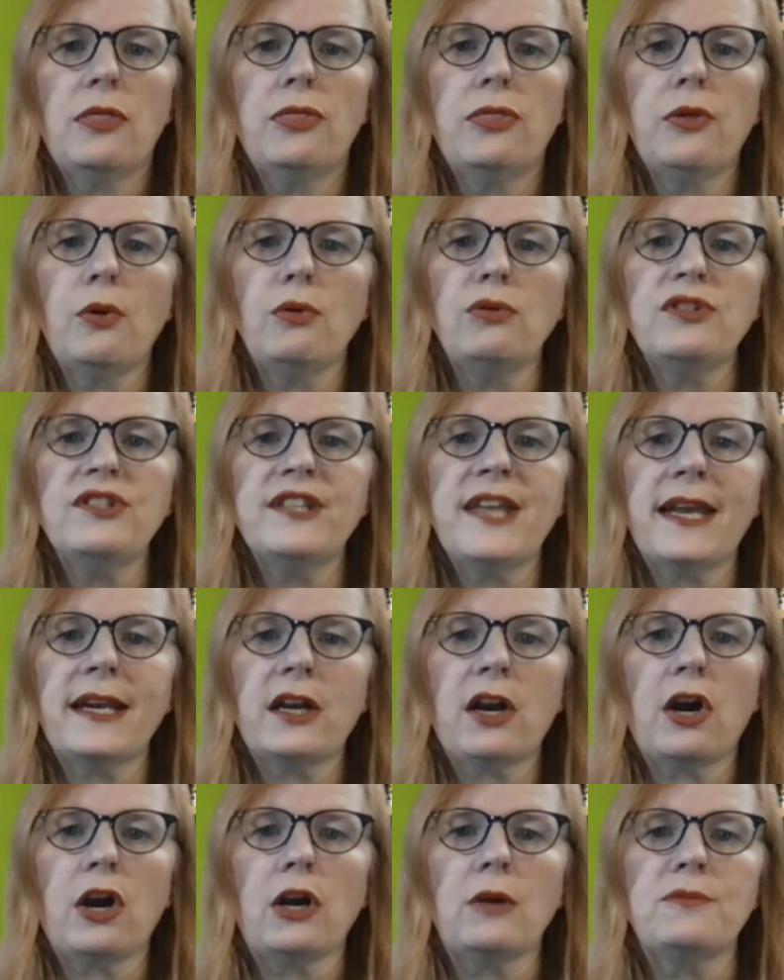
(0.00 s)
Those net
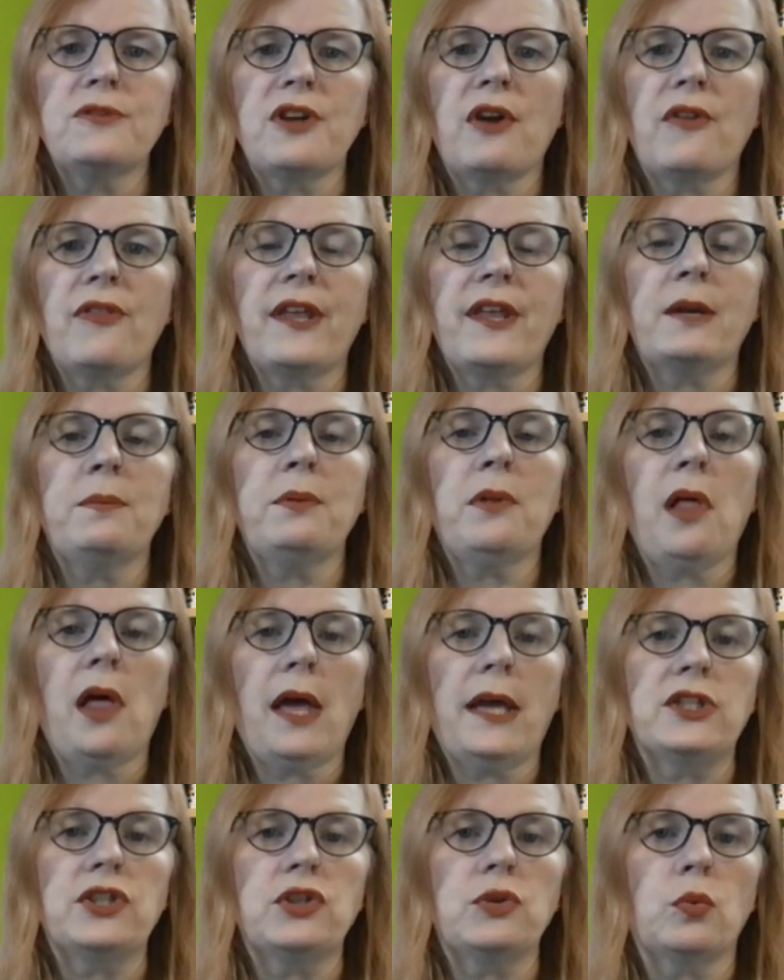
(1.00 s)
carbs are then
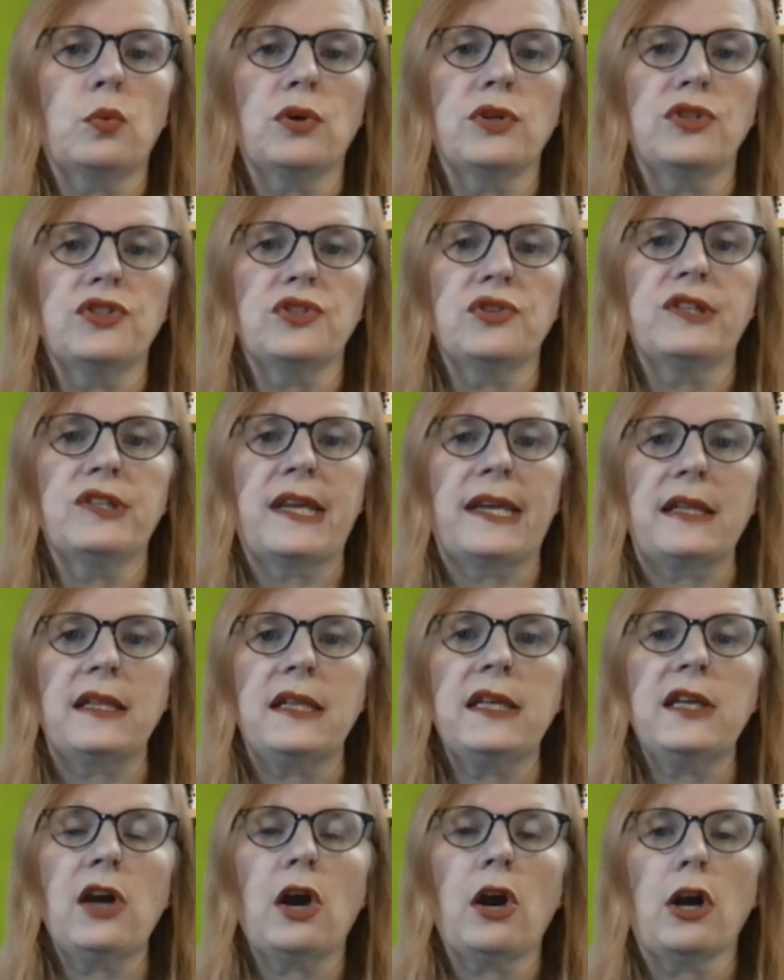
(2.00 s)
applied towards your
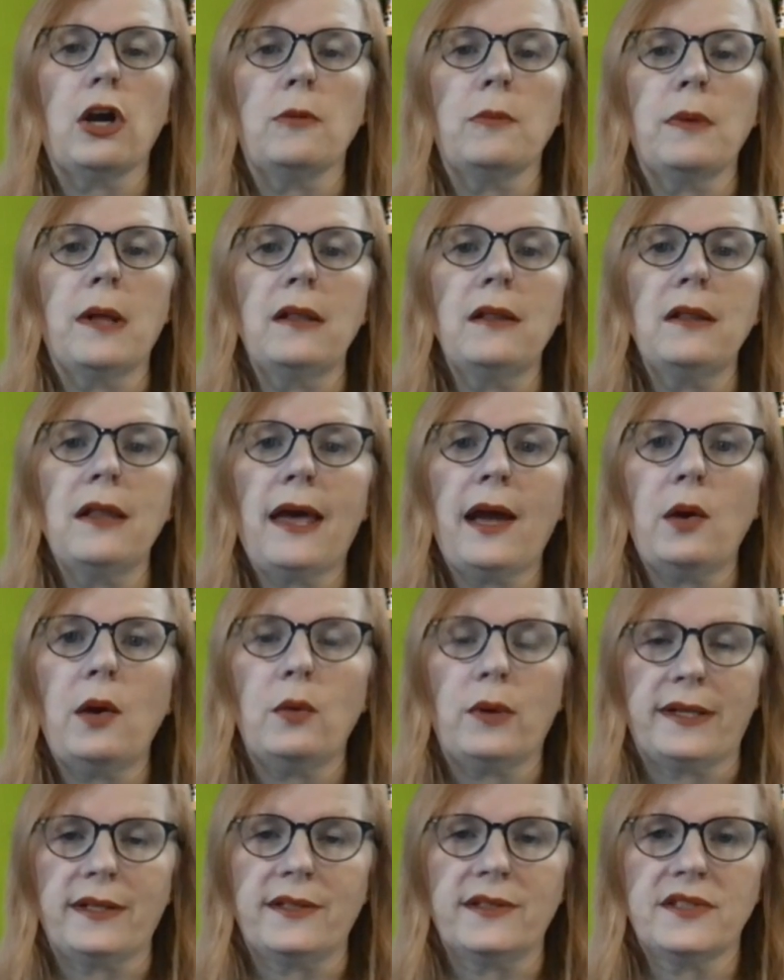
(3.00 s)
daily carb
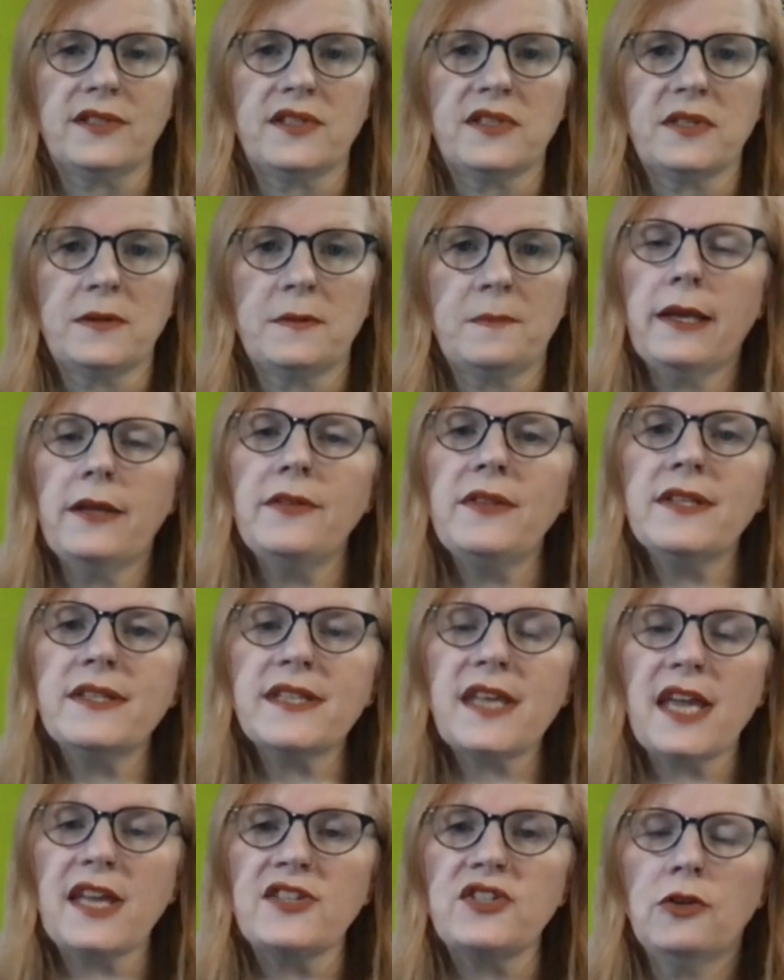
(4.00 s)
allowance. In this
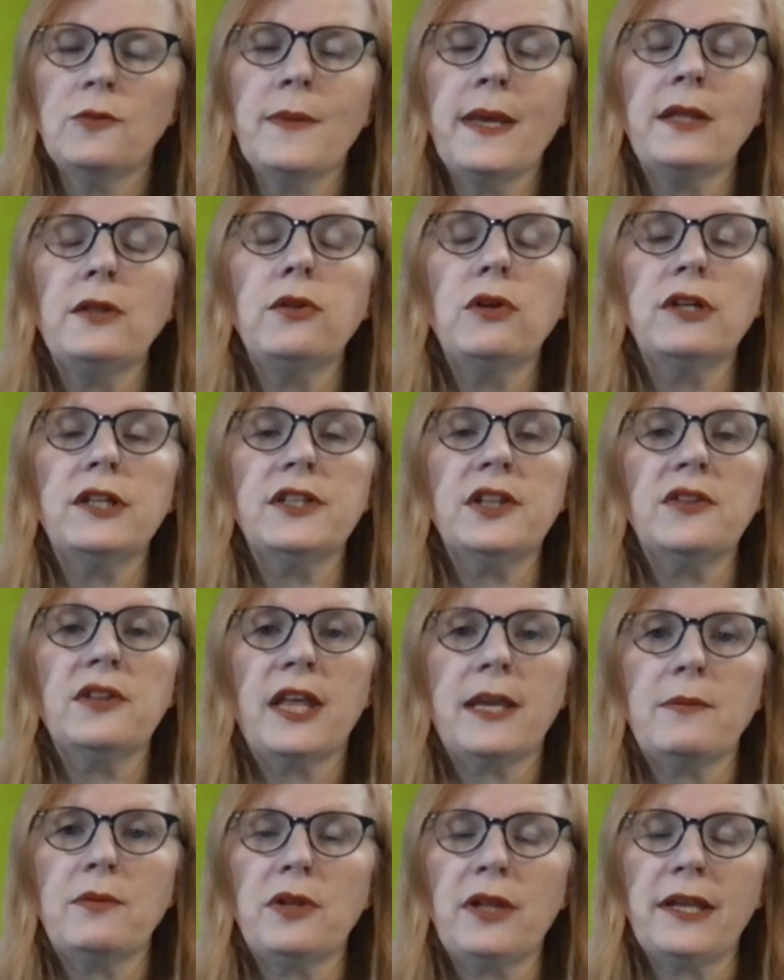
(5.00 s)
case, you may look at the
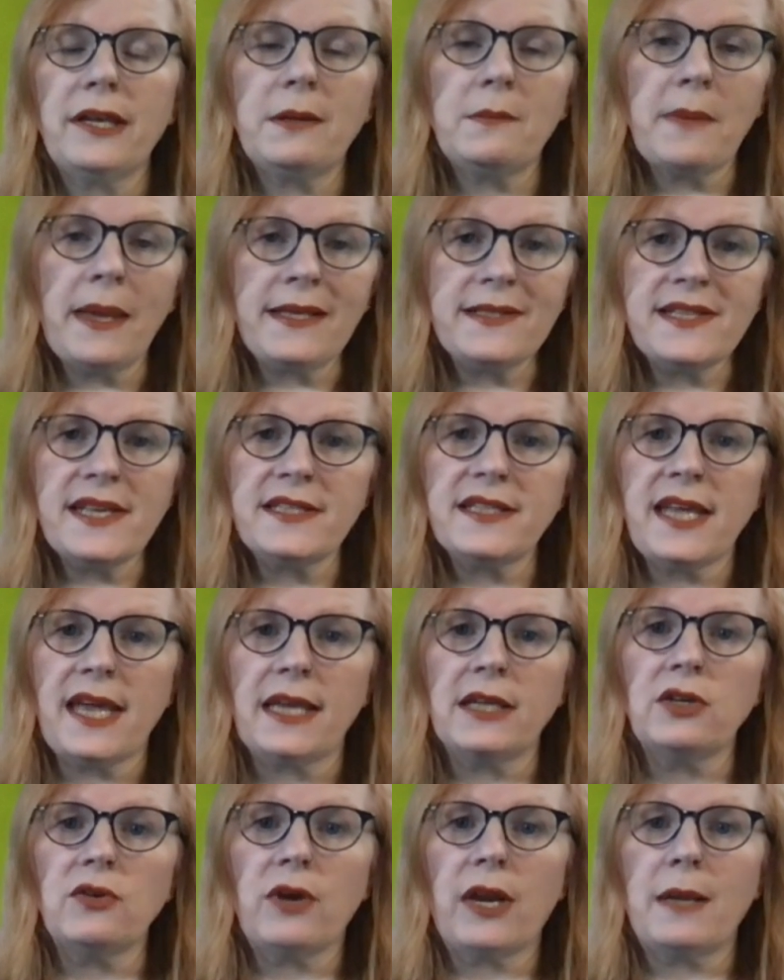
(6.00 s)
label and it may say
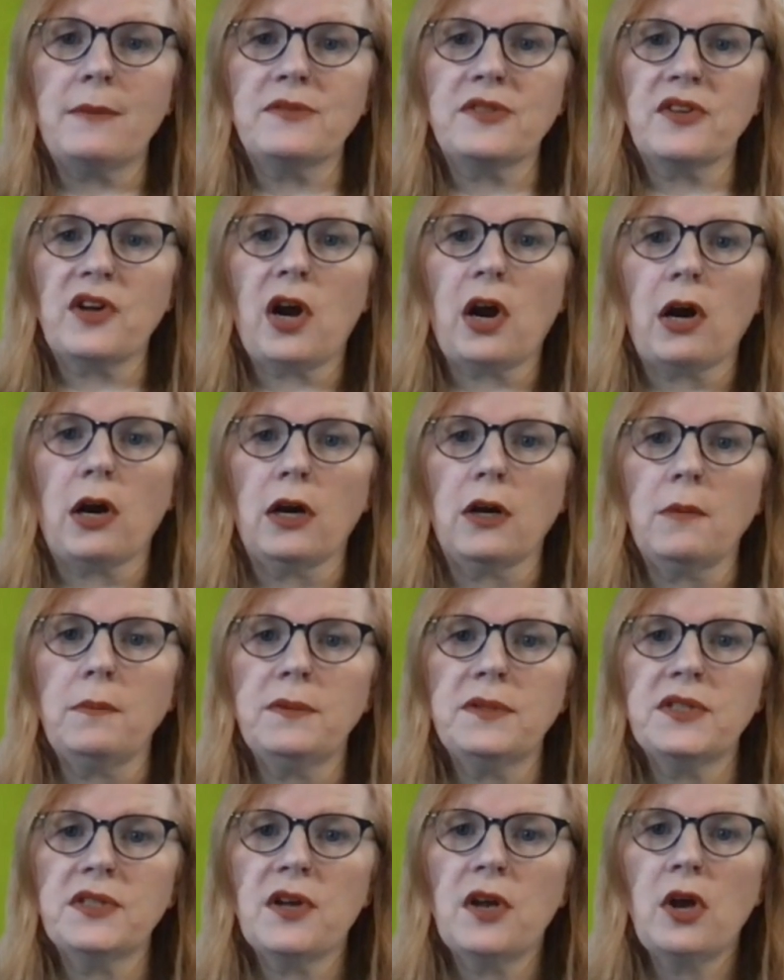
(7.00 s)
10 grams of
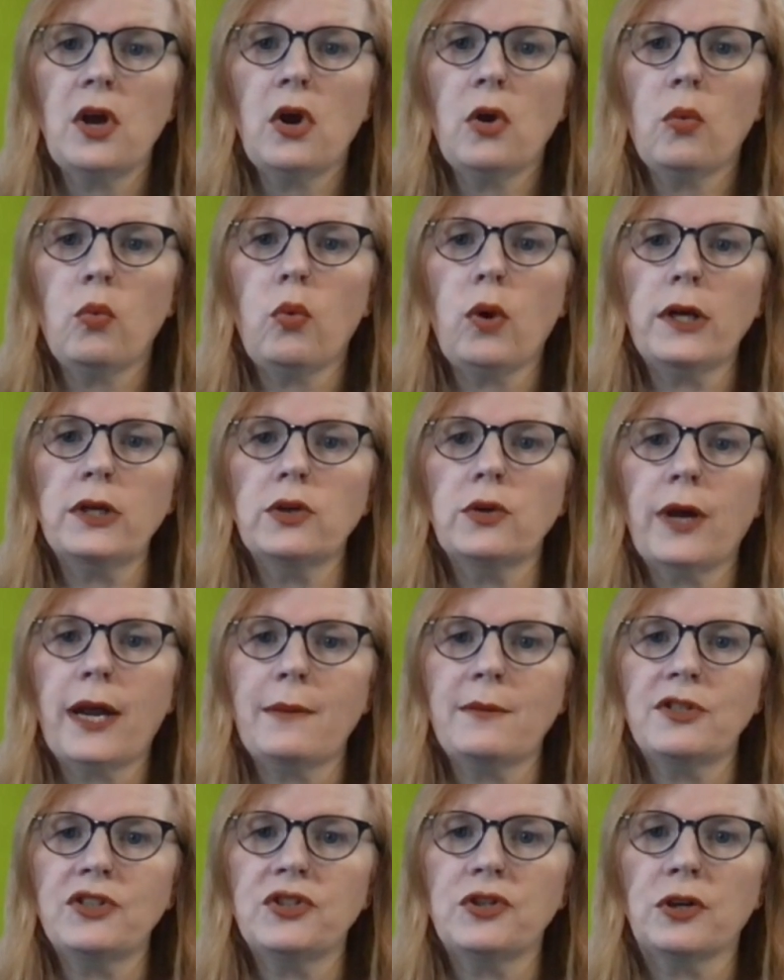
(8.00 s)
carbs, 1
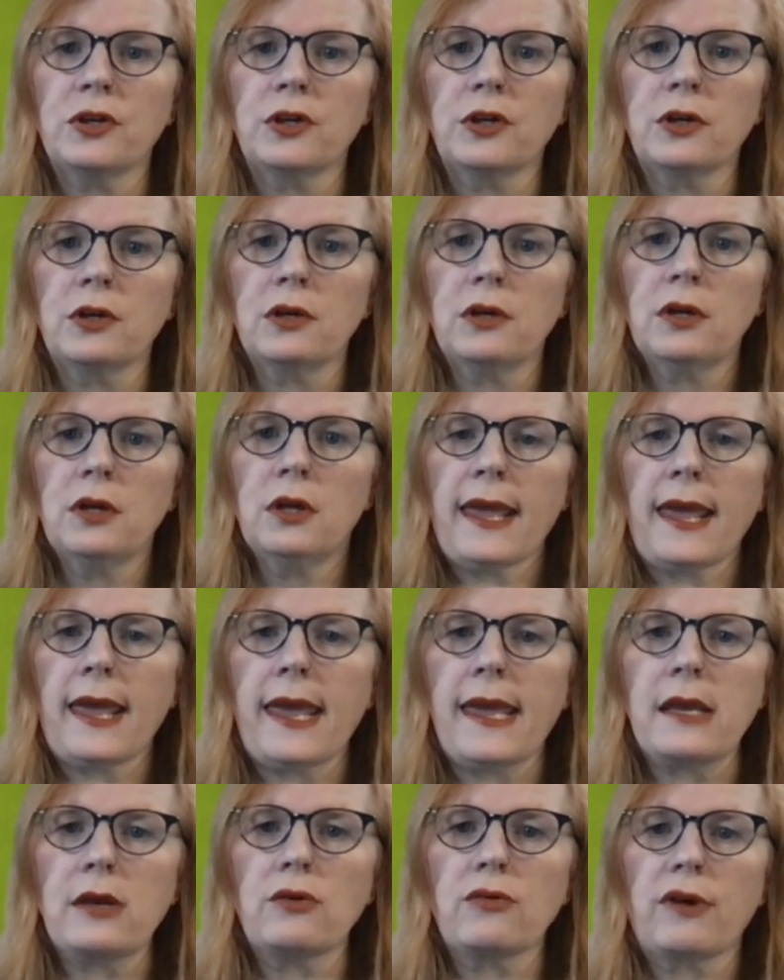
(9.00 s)
gram of sugar,
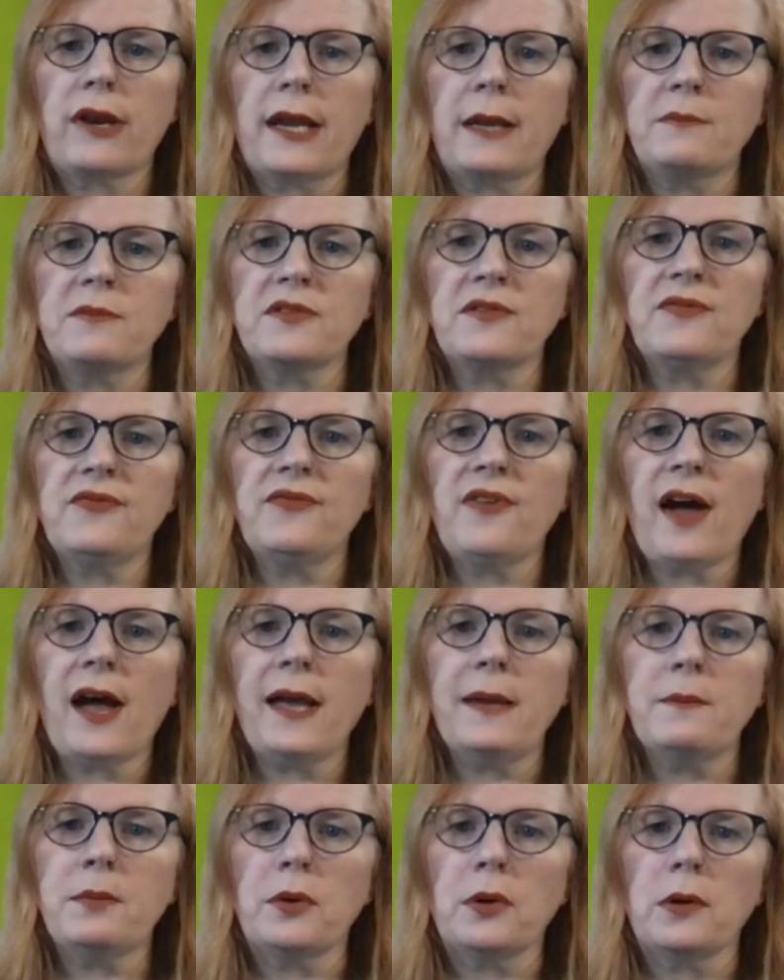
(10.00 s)
8 grams of
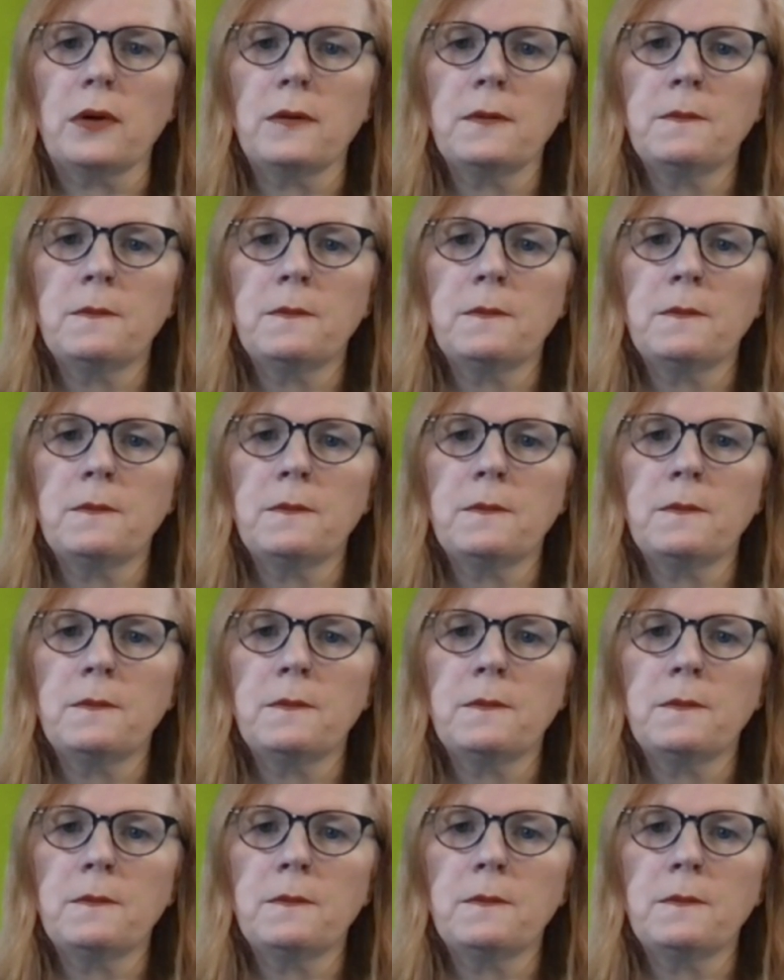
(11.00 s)
fiber.